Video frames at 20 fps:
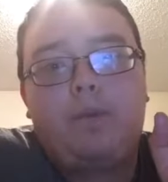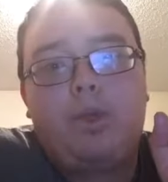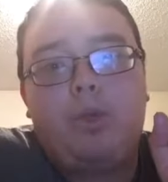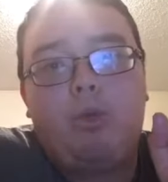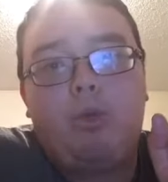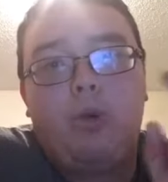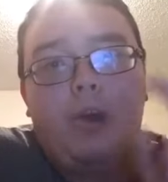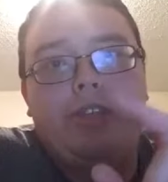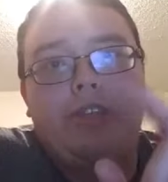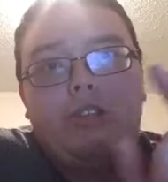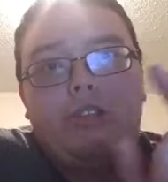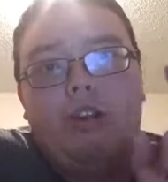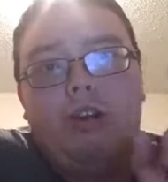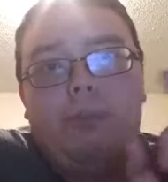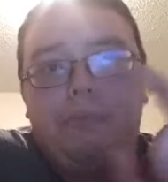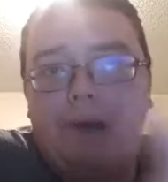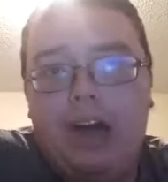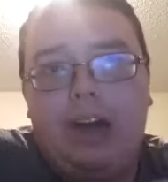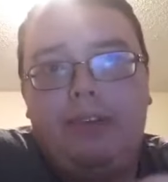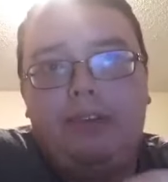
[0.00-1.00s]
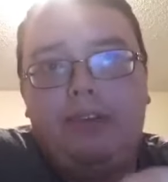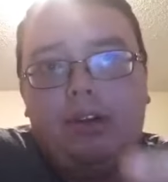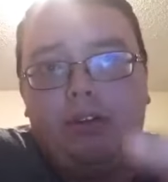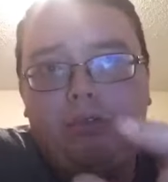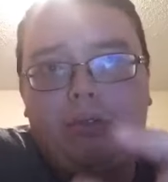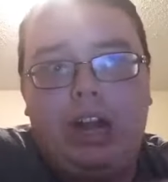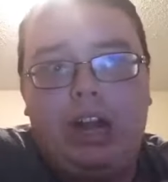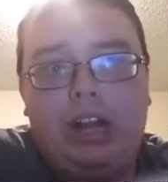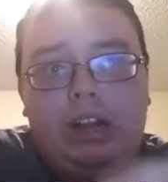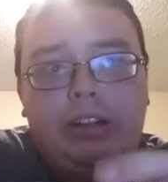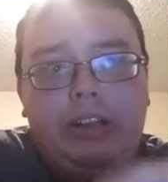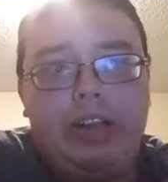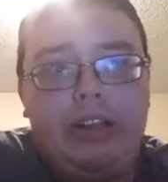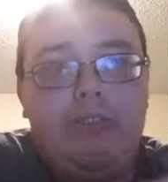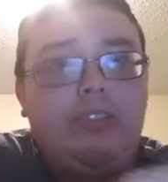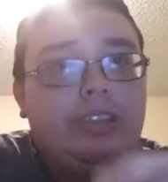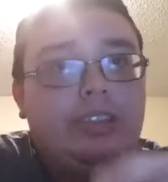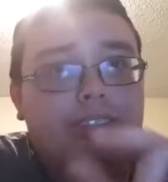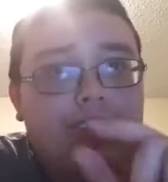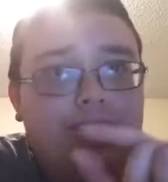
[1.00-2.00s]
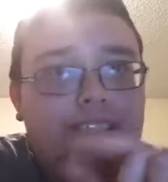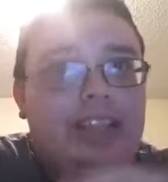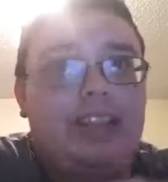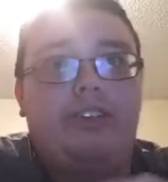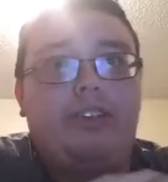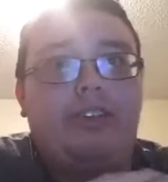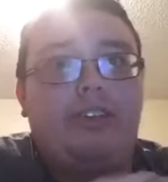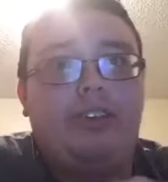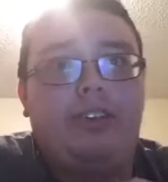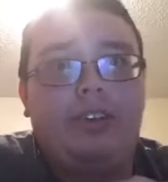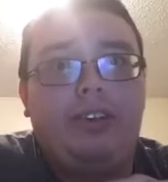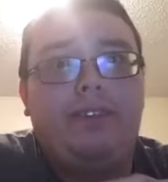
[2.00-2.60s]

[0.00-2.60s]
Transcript: with Obama while he was a senator.